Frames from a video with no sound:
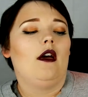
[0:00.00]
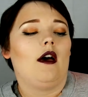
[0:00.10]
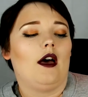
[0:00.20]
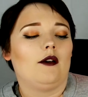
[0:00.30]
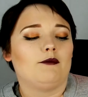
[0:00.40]

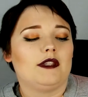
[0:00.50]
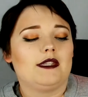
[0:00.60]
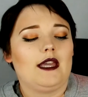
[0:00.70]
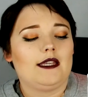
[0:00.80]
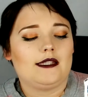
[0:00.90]
But
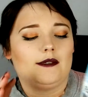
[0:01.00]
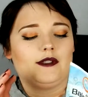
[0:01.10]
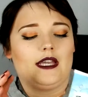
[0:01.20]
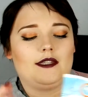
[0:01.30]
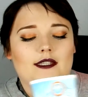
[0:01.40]
as I was
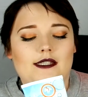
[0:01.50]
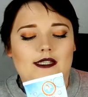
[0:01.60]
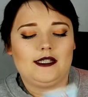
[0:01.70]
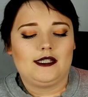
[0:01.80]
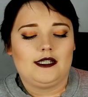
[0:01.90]
saying, this
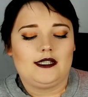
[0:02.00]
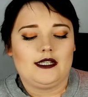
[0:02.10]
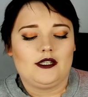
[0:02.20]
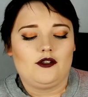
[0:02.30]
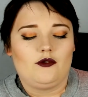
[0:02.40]

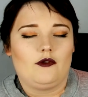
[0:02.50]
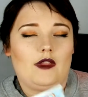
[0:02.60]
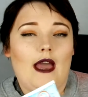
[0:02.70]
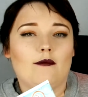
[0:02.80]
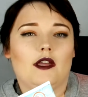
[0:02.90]
didn't do
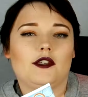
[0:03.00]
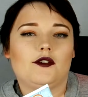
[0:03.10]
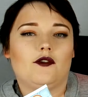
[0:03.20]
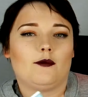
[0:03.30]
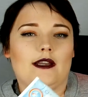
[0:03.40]
that much
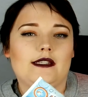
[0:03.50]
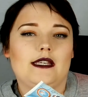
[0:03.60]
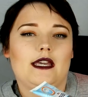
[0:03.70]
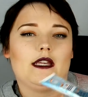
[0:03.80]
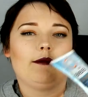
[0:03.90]
for my
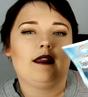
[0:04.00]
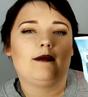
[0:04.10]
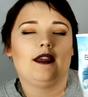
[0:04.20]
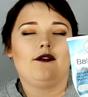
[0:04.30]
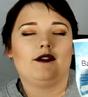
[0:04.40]
skin. It made
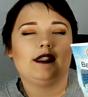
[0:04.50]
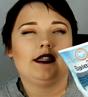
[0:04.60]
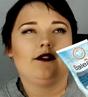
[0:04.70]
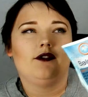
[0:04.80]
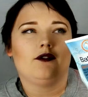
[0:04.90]
my
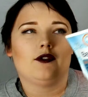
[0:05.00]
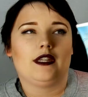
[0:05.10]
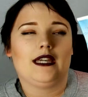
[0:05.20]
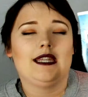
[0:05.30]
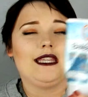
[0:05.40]
skin feel
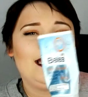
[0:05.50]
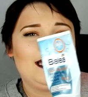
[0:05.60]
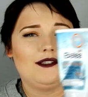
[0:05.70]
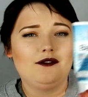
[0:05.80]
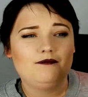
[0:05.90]
really
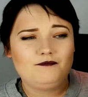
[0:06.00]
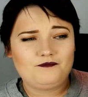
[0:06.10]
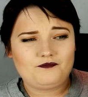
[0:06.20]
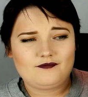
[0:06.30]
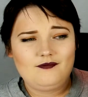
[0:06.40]
clean
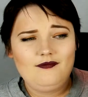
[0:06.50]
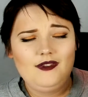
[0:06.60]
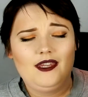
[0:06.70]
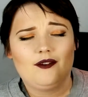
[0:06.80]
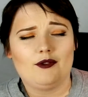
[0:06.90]

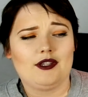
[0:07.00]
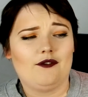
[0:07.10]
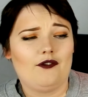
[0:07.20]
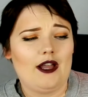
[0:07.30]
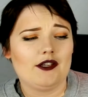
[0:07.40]
and really
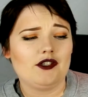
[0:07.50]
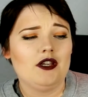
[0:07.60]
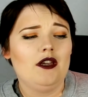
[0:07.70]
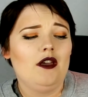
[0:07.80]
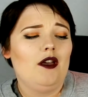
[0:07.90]
fresh,
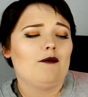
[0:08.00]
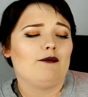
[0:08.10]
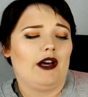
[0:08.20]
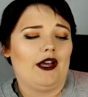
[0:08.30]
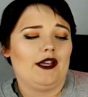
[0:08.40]

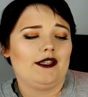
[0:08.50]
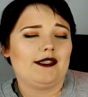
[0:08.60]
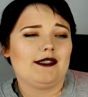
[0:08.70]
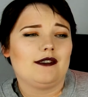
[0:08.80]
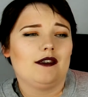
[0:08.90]

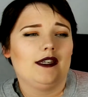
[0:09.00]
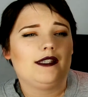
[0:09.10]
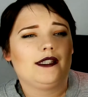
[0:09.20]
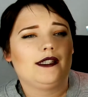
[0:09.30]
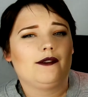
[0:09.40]
but it
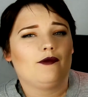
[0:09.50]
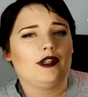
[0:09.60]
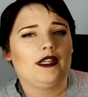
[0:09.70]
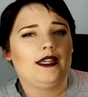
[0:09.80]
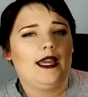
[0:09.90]
didn't
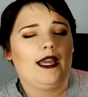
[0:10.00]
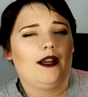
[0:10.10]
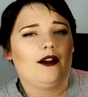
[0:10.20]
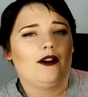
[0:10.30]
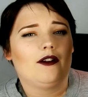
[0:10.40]
really
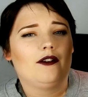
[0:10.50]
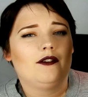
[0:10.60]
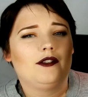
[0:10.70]
cater